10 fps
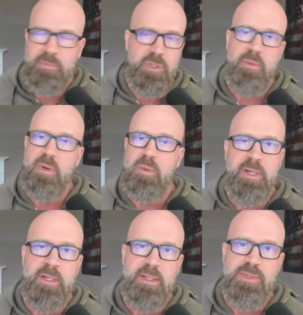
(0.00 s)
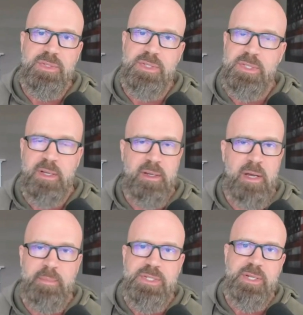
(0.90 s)
Don't know when it is. It's going to
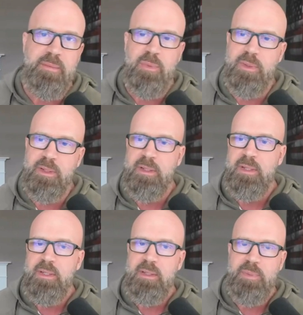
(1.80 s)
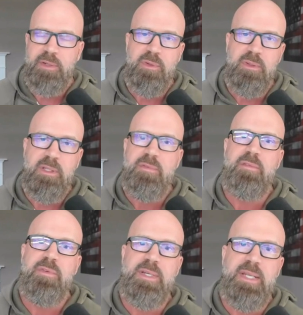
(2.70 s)
come at some point. But if you live
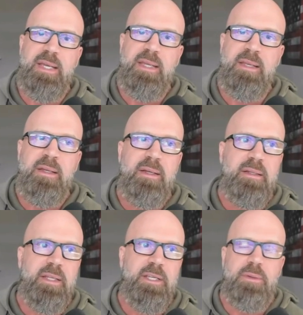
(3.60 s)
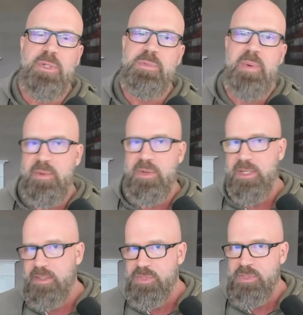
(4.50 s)
every day like your expiry
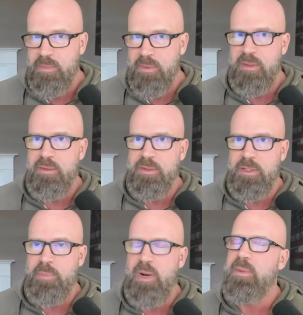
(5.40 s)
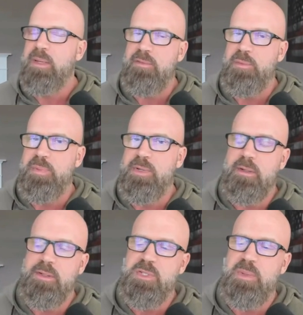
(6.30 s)
date is tomorrow, you're probably going to have a pretty
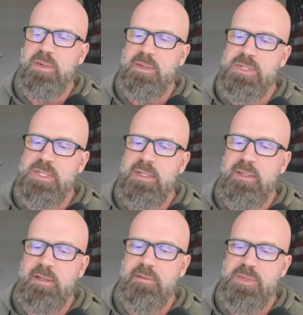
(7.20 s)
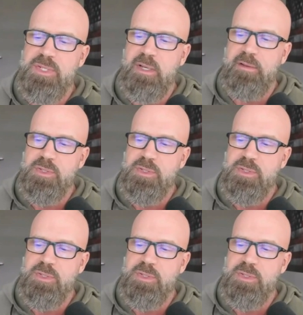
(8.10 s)
good experience in life itself.